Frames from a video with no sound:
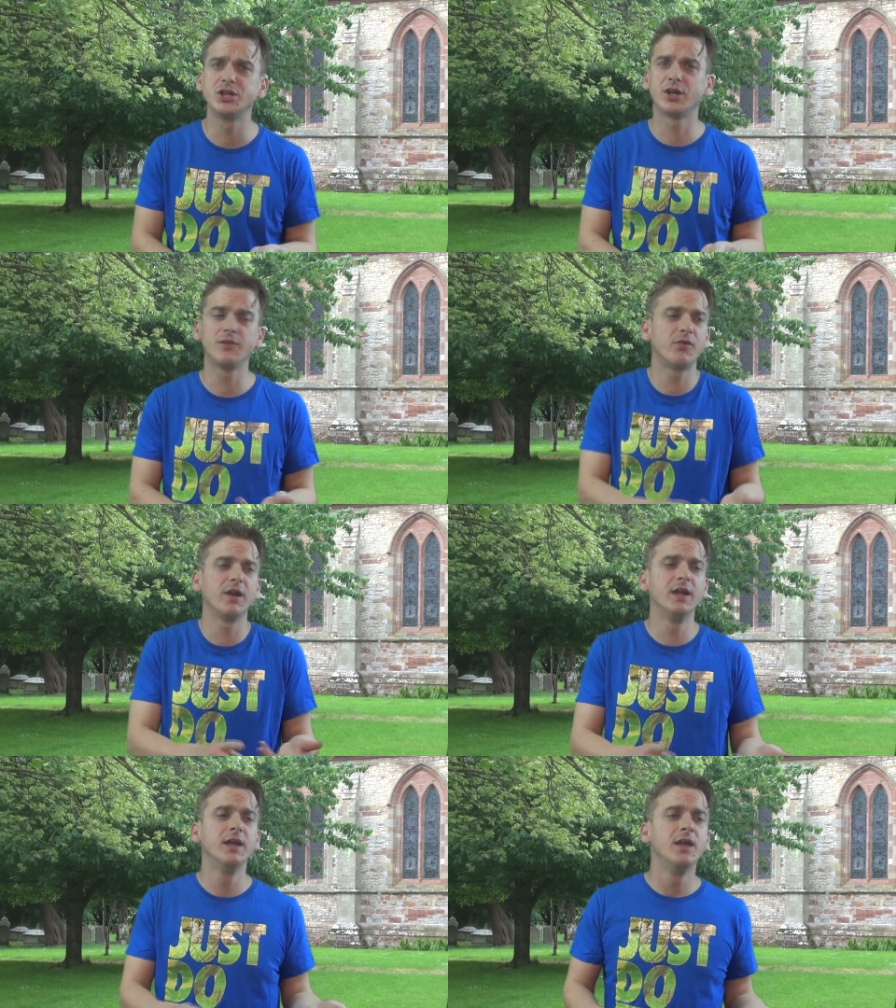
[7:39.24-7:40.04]

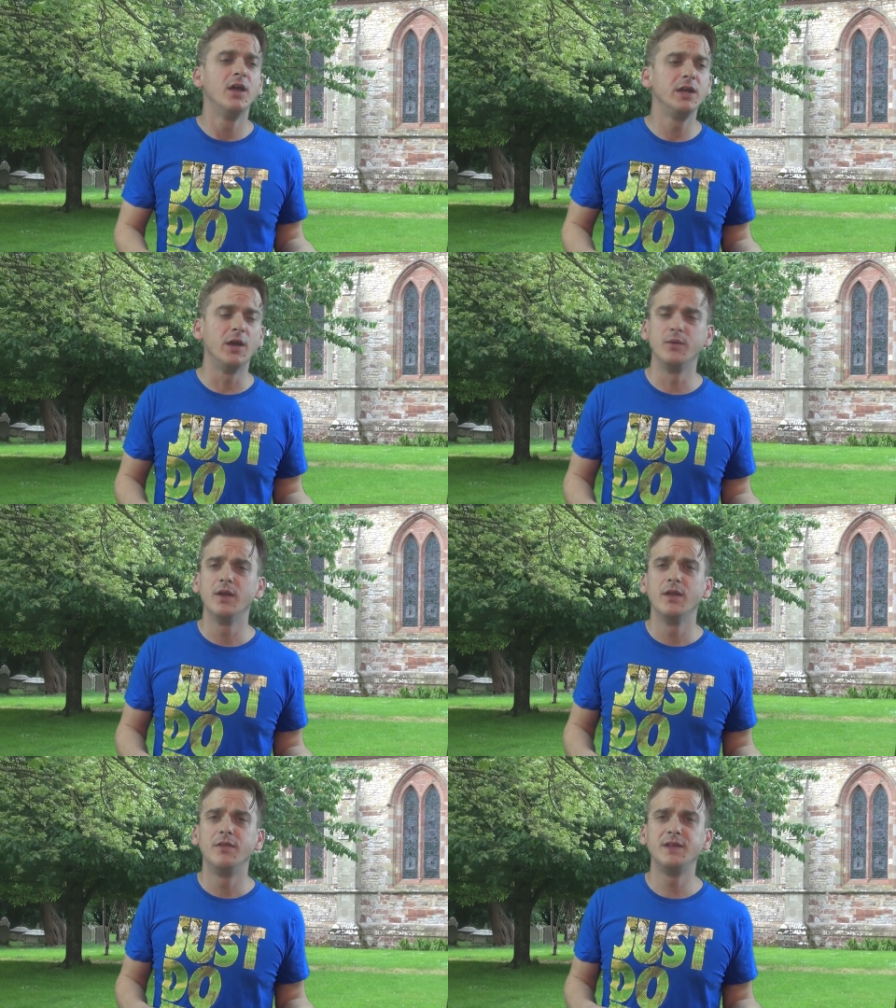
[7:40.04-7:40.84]
covering, you know,
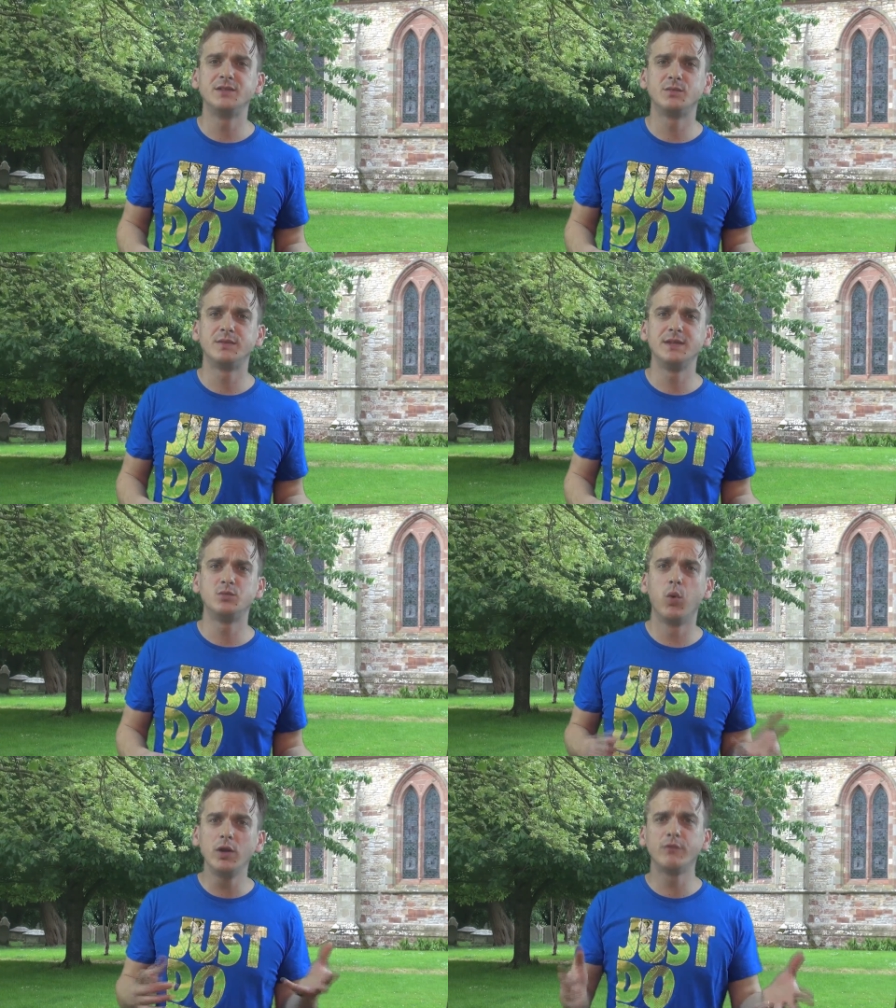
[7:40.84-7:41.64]
these
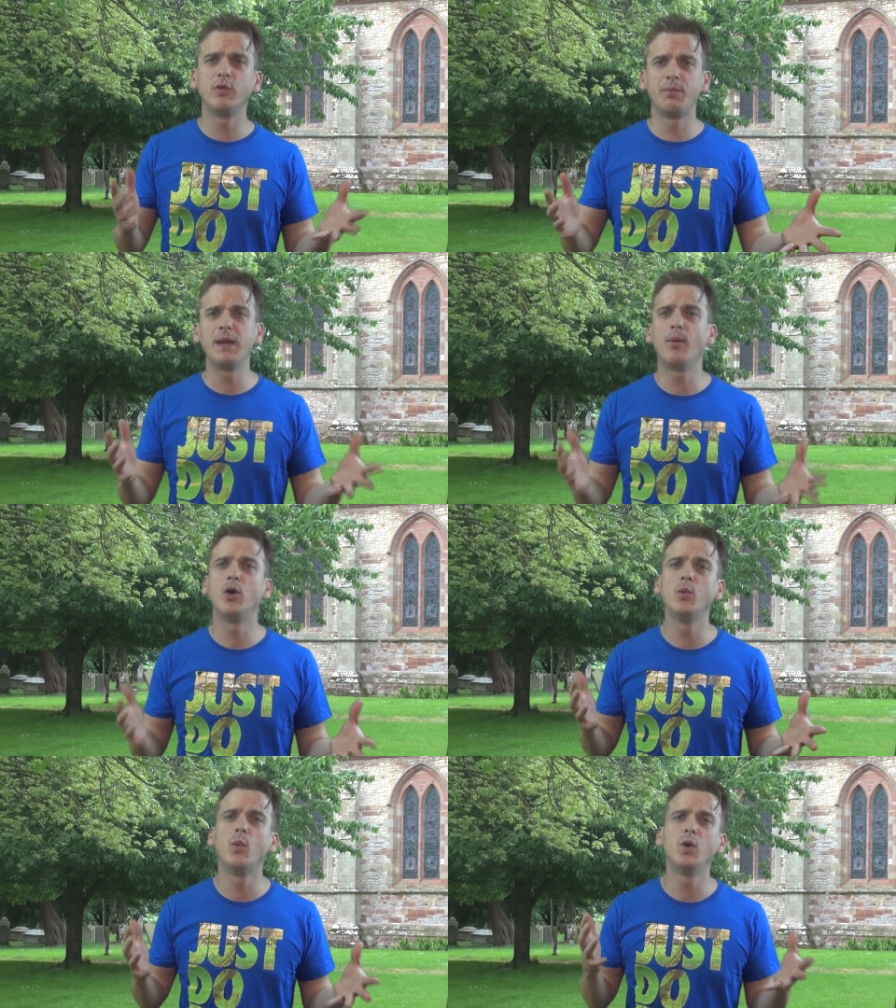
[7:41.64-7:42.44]
wonderful people
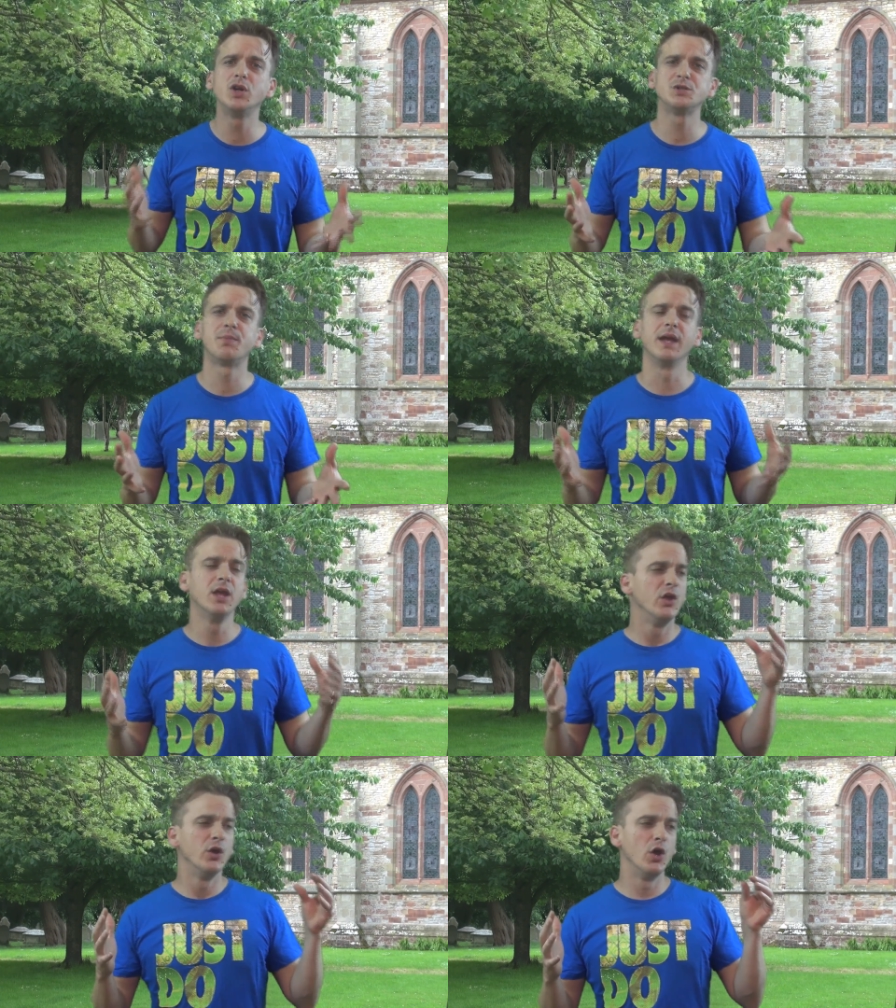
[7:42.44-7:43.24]
who were worshipping,
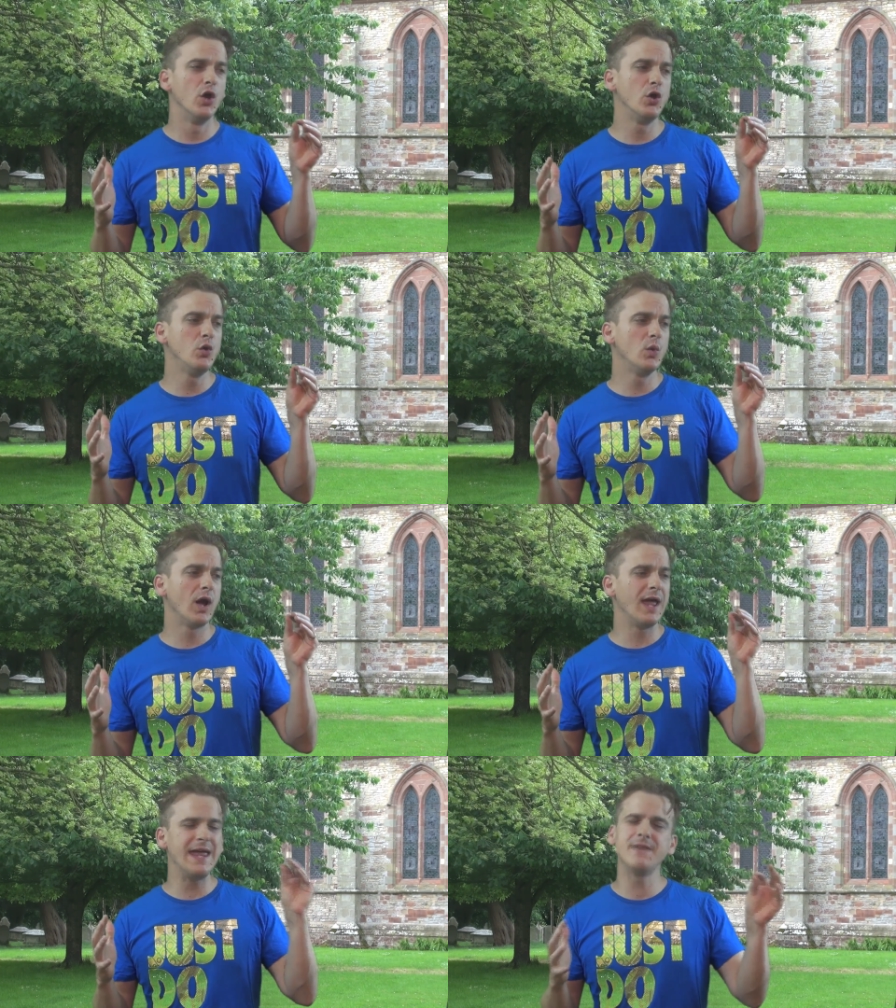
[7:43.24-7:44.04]
who
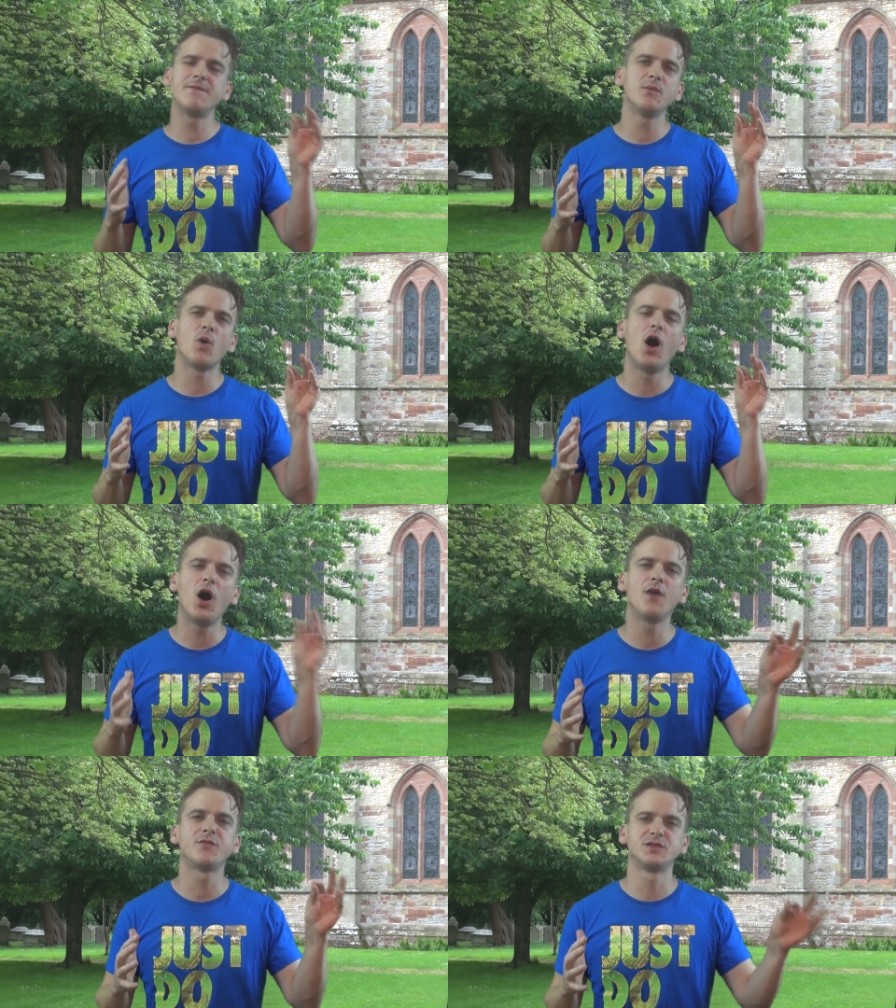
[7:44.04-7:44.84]
even
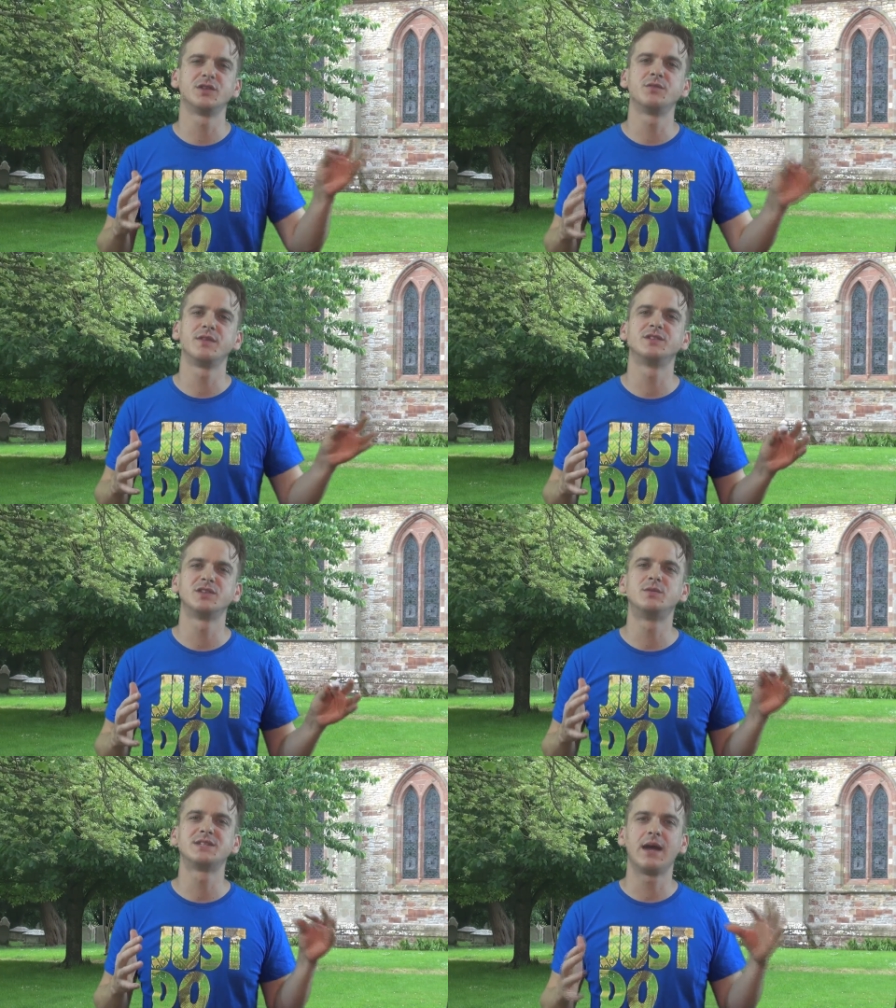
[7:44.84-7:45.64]
after something
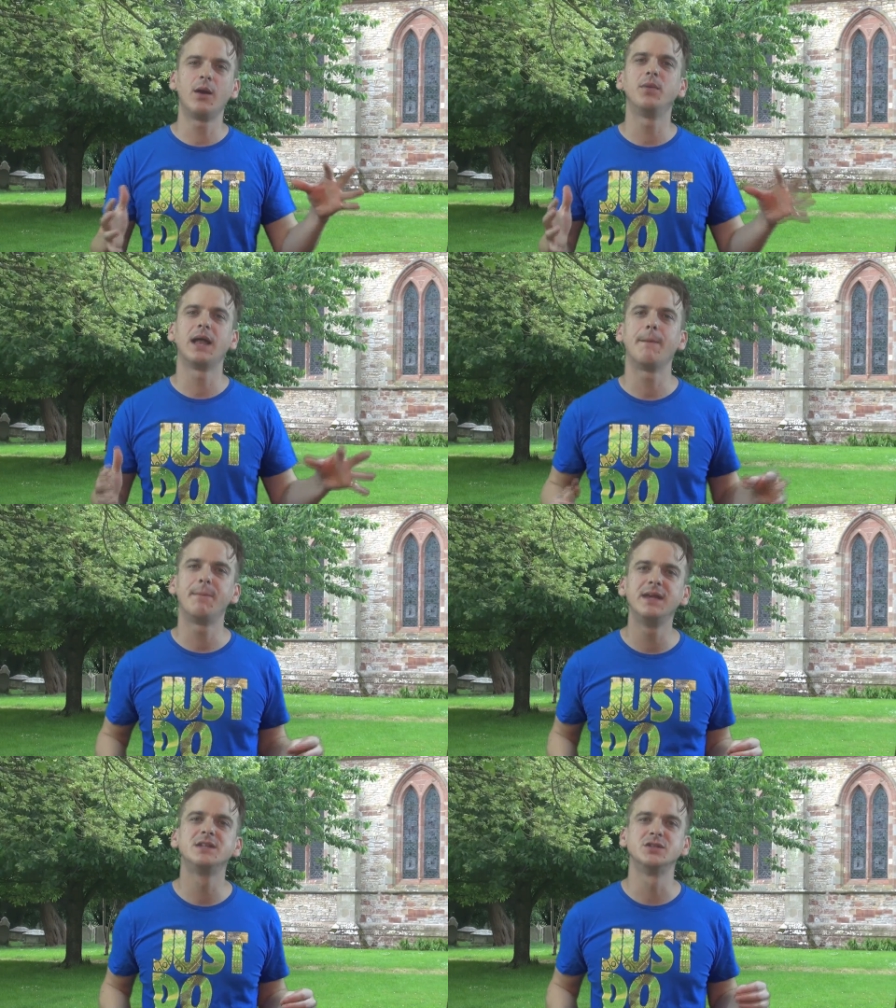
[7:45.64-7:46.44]
so terrible
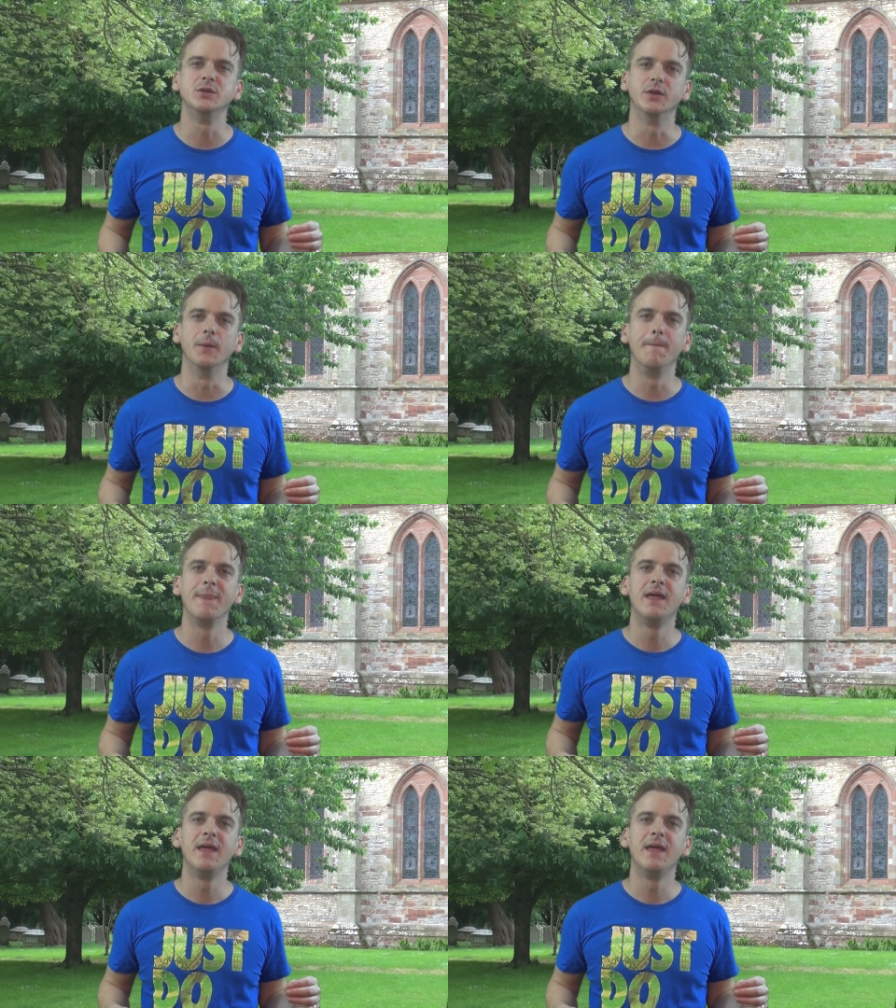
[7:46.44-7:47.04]
happening to them,